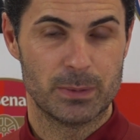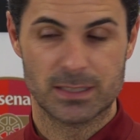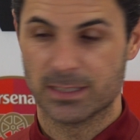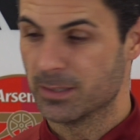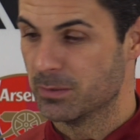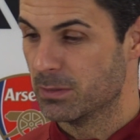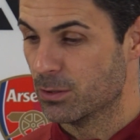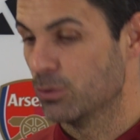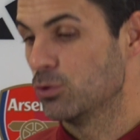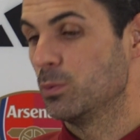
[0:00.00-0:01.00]
But it's
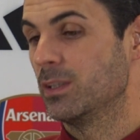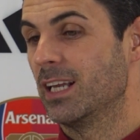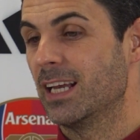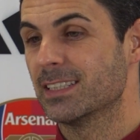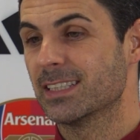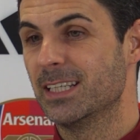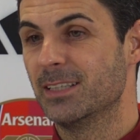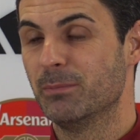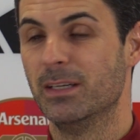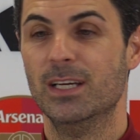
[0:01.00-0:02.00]
going to be the last game